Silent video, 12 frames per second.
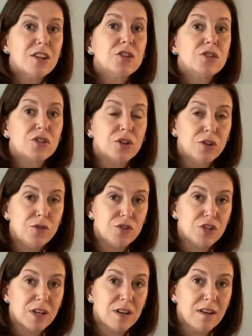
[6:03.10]

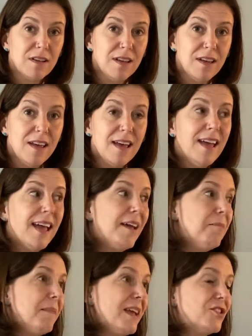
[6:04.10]
solution.
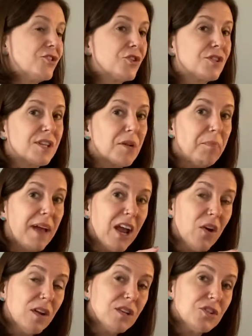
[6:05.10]
It means there's an
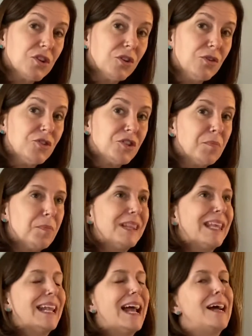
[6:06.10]
apparent solution, but
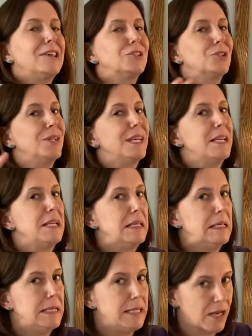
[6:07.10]
that actually
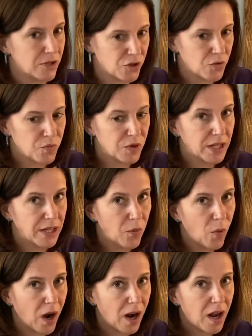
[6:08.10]
doesn't really
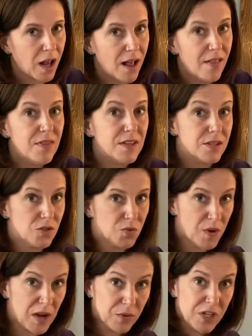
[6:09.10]
work. This is
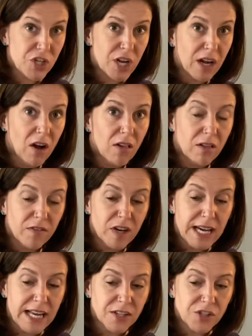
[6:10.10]
why we check all of our
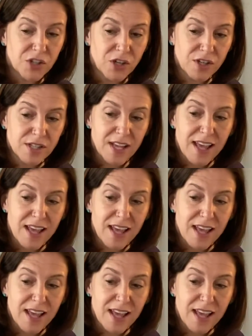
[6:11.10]
answers.